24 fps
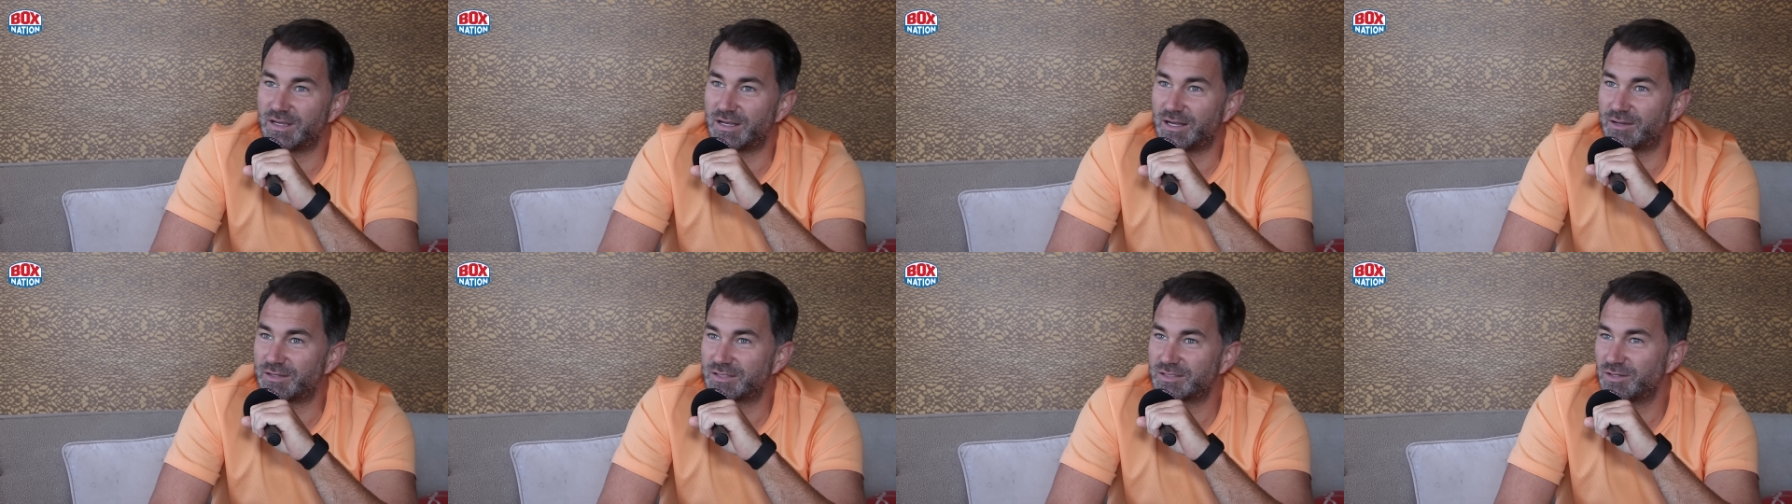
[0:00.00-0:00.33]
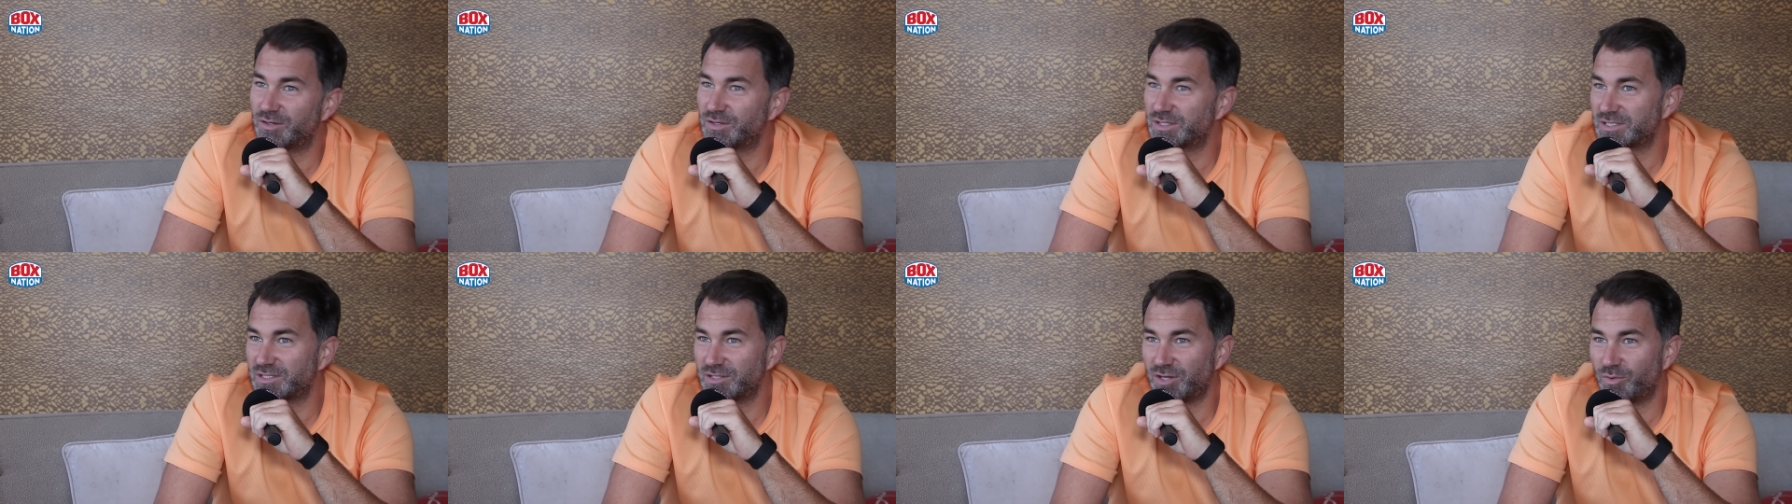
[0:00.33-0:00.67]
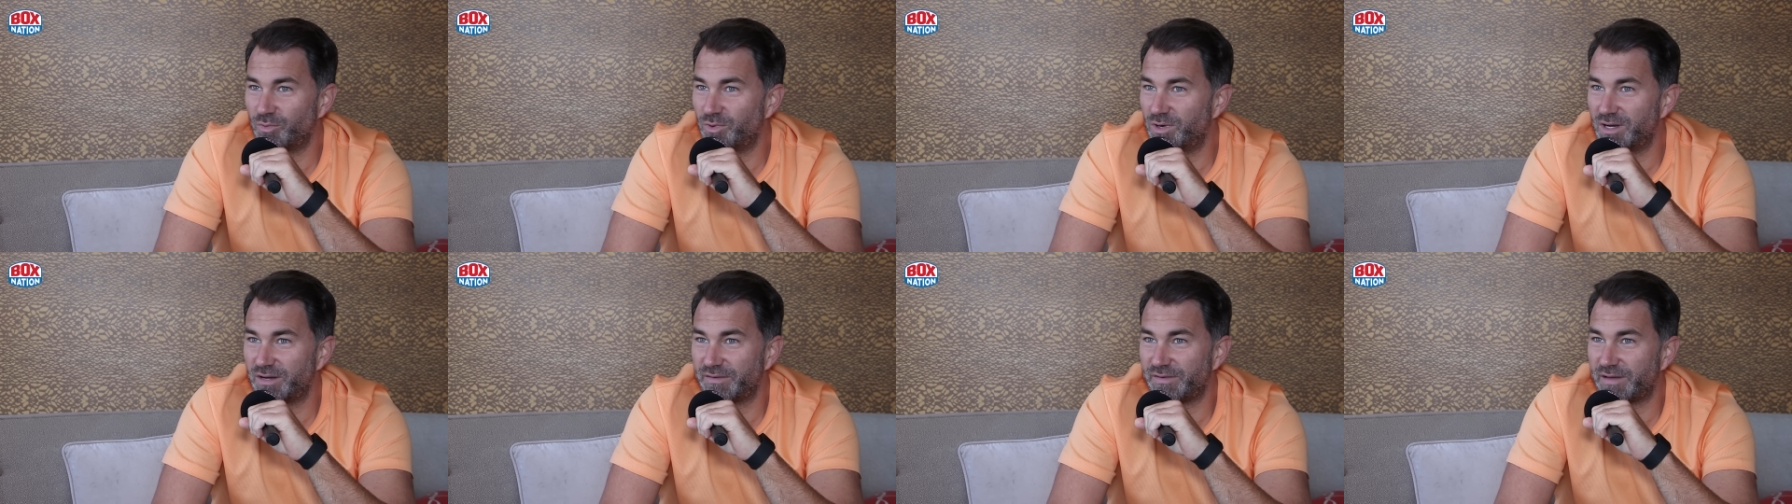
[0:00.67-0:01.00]
You know, it's not, it's not
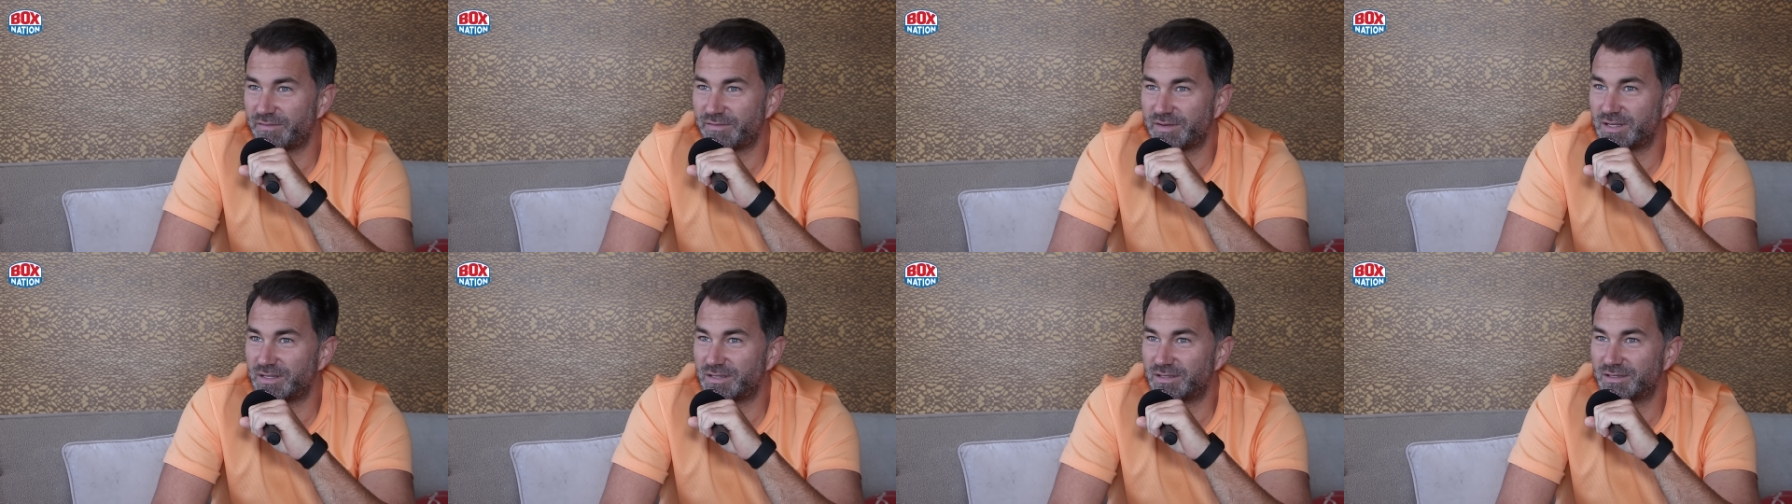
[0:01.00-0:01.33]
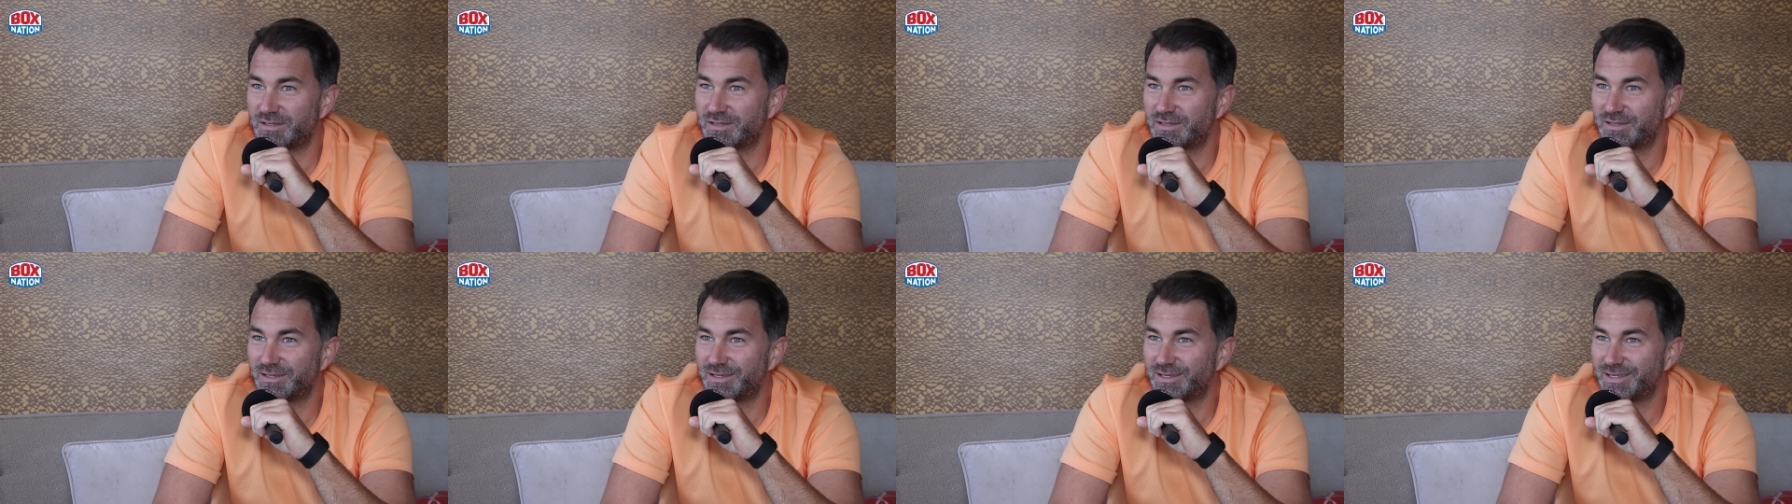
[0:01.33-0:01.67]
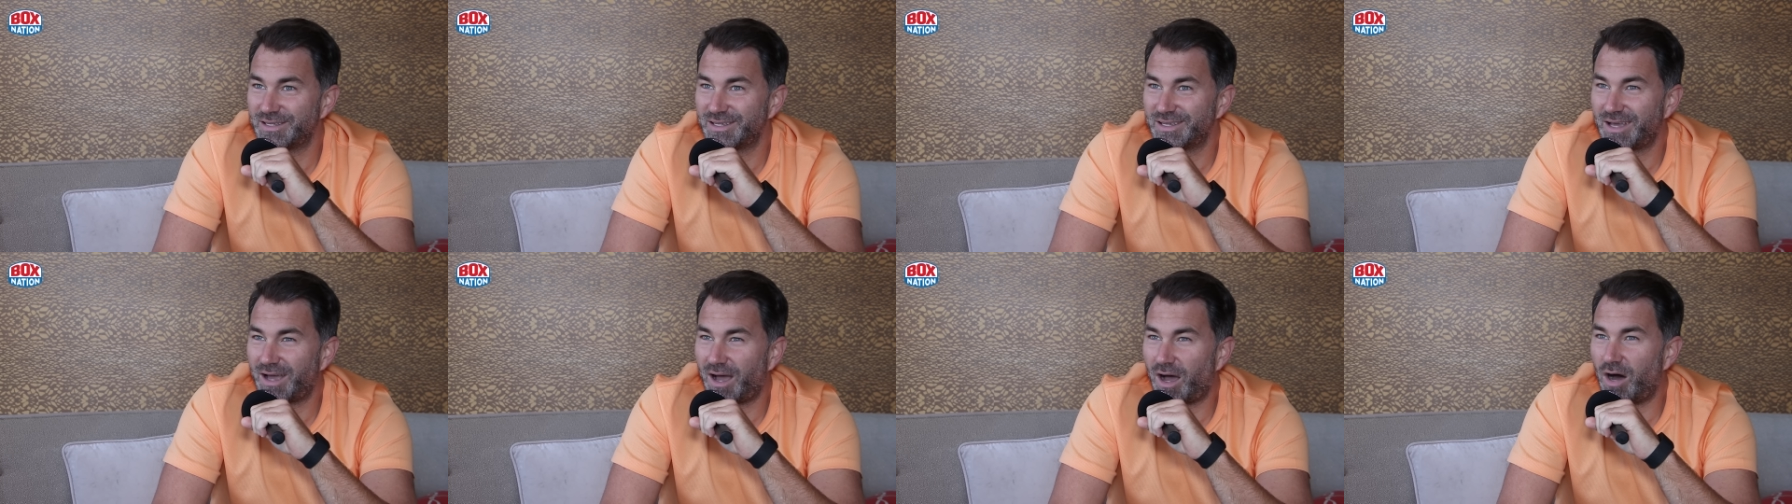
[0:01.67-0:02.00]
worth having
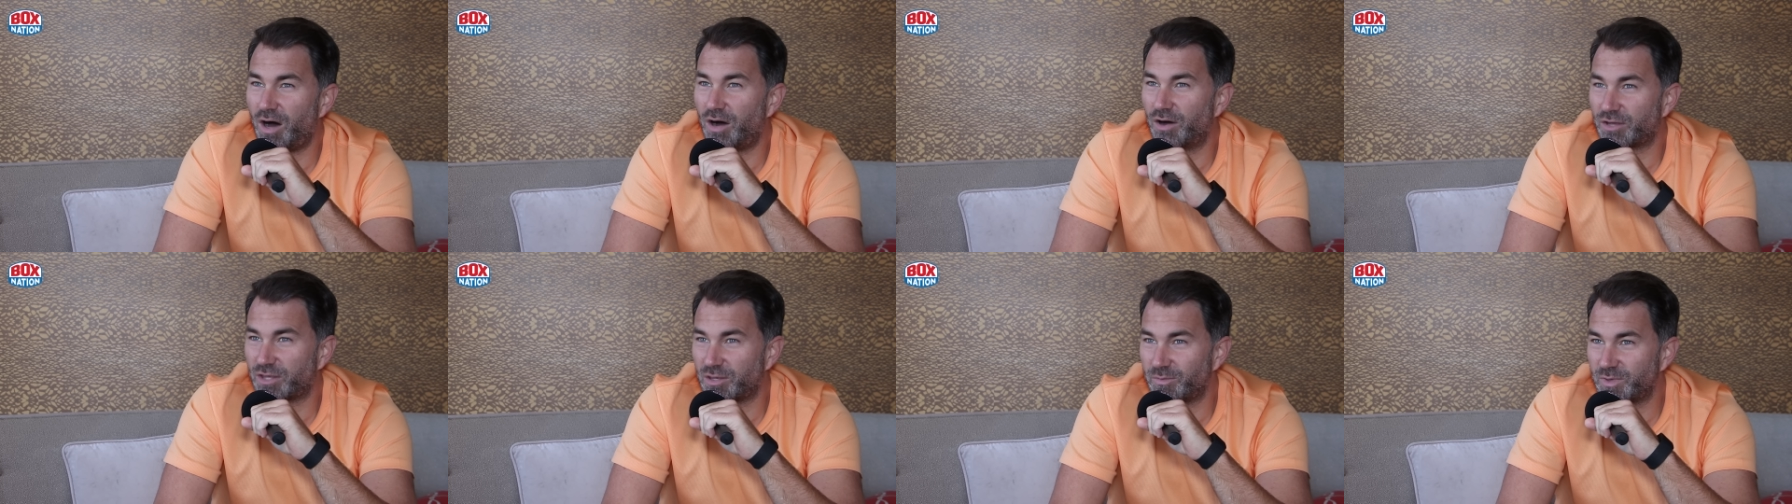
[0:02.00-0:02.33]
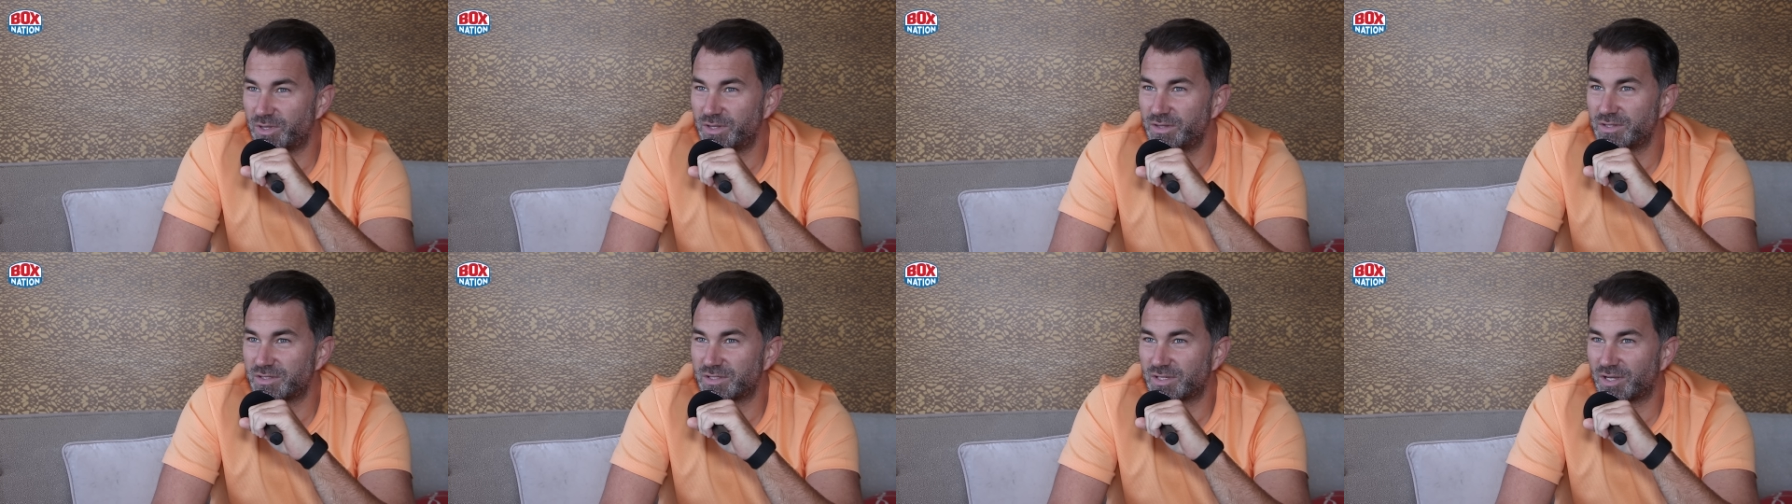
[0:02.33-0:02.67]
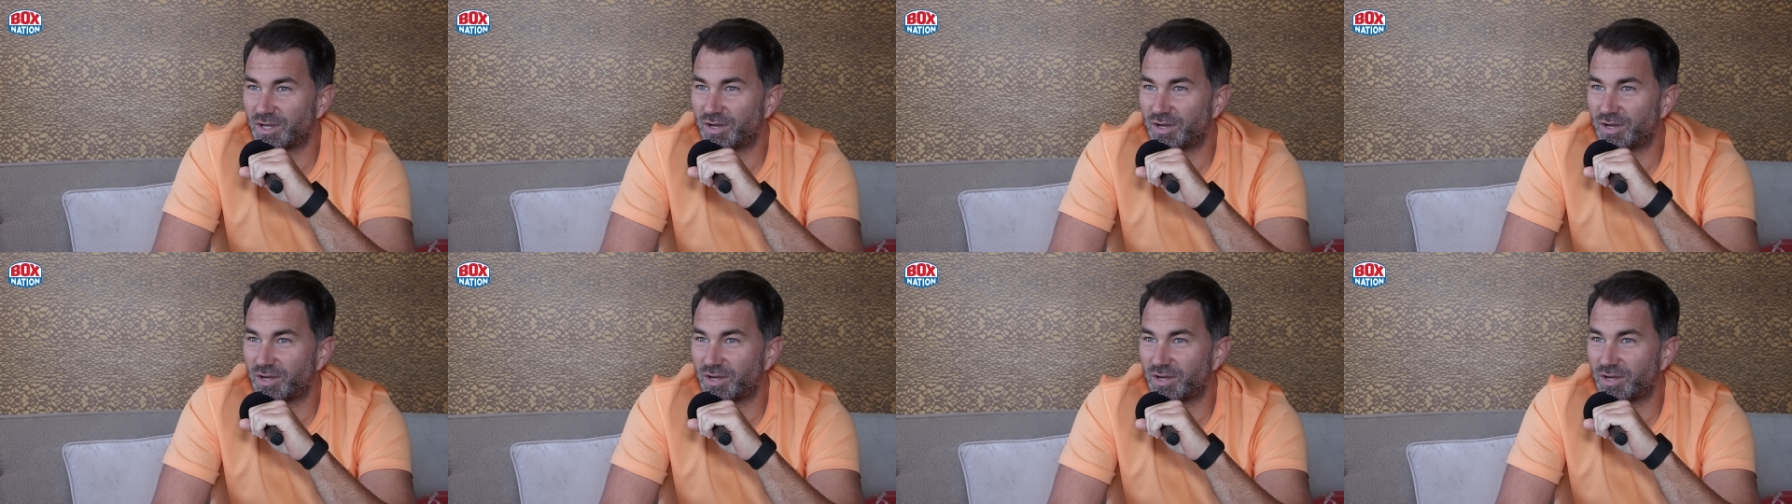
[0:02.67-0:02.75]
arguments